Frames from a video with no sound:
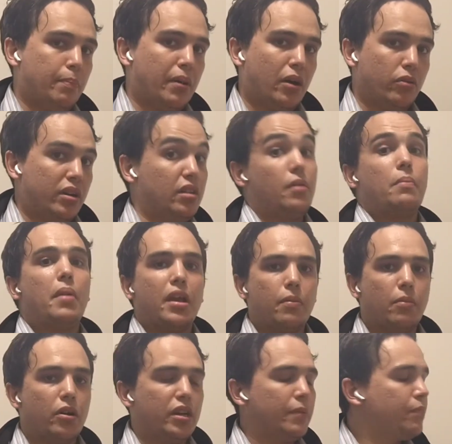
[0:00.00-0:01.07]
about it and
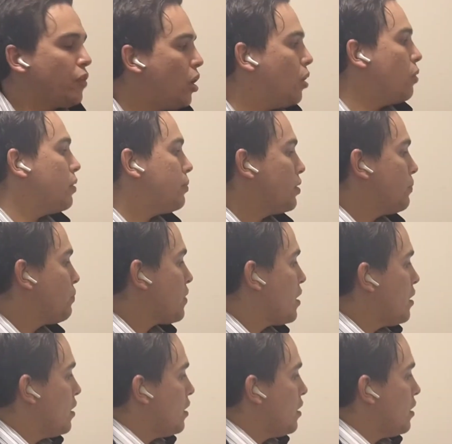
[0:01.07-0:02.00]
make money. However,